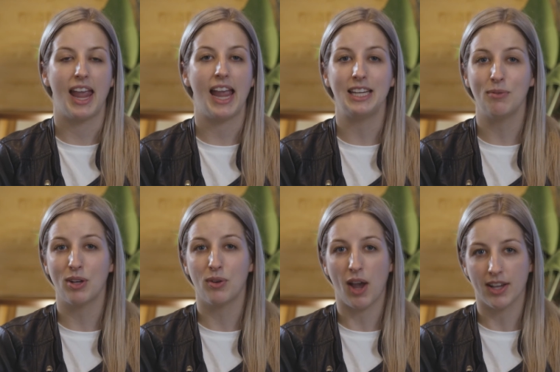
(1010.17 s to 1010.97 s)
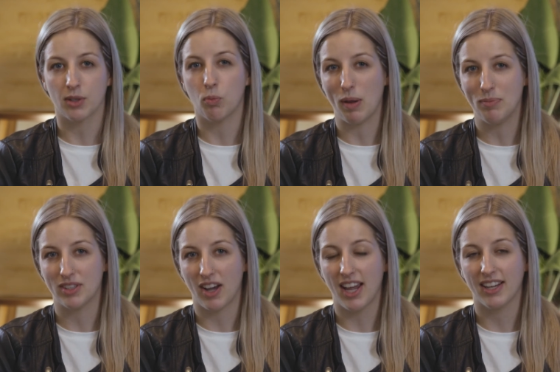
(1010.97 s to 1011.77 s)
Anyone who has a
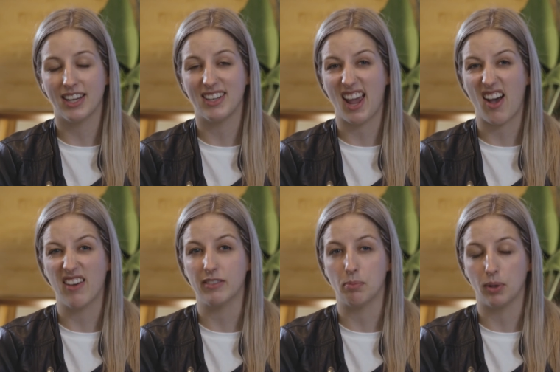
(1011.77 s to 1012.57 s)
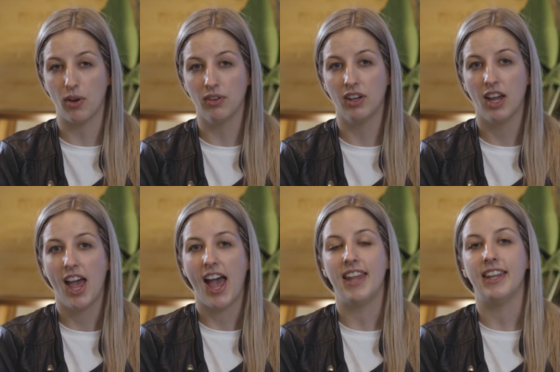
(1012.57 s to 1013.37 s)
website can now have a blog,
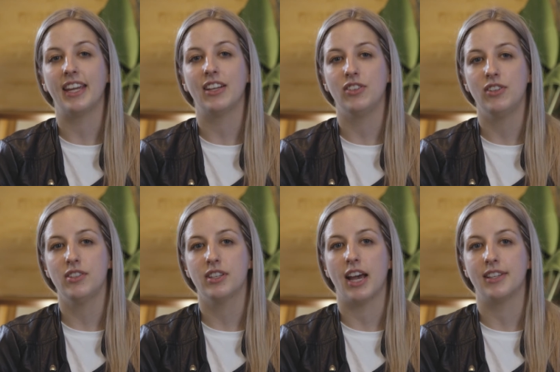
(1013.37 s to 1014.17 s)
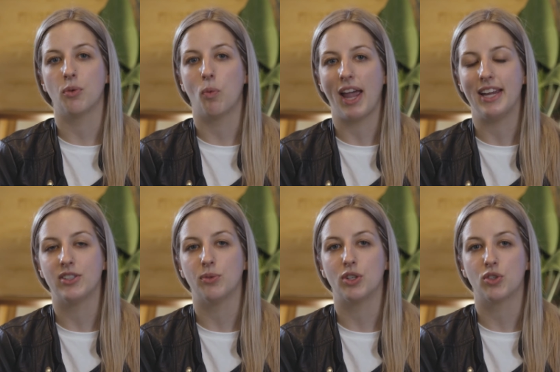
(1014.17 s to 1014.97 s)
and they can use it as a way
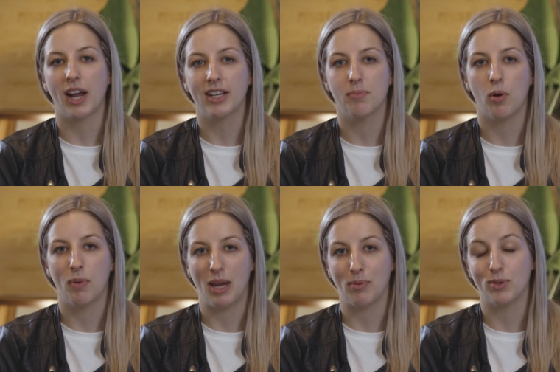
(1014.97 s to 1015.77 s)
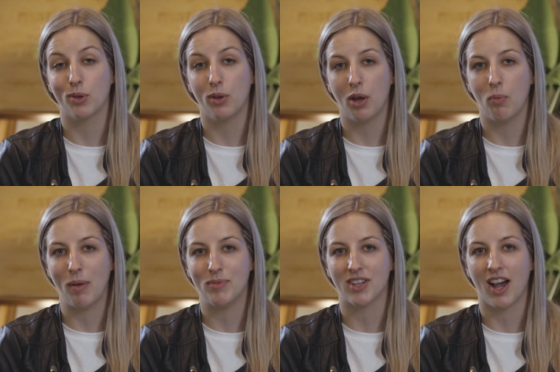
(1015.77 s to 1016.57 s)
to attract more people to their
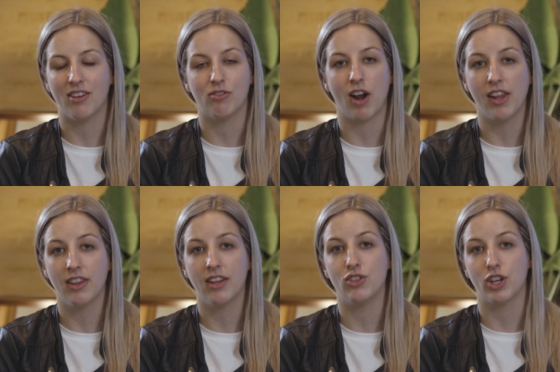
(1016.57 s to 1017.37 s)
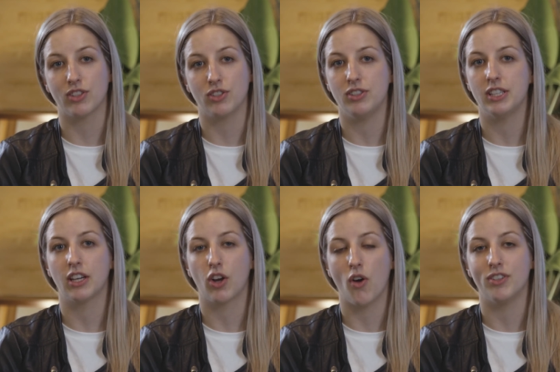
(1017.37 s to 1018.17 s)
website rather than just using the
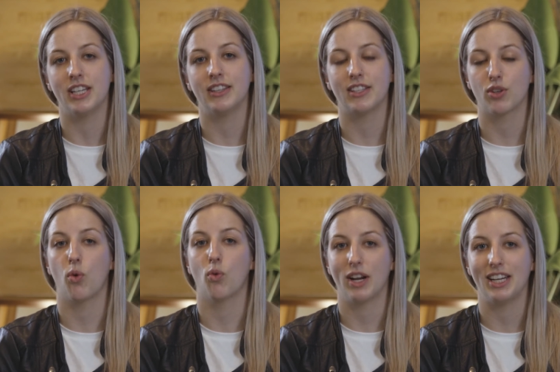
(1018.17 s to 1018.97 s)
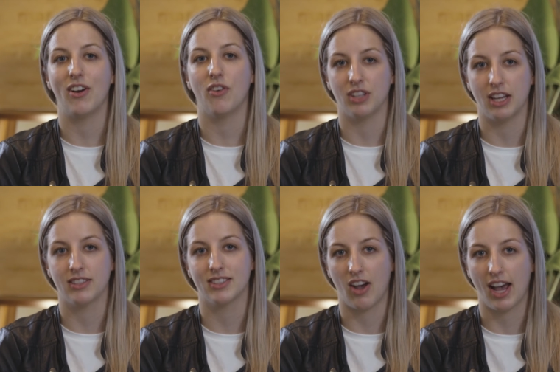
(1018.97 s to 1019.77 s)
content that's already on their
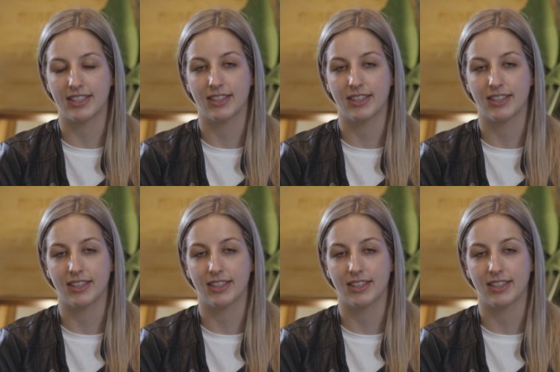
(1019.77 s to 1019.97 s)
site.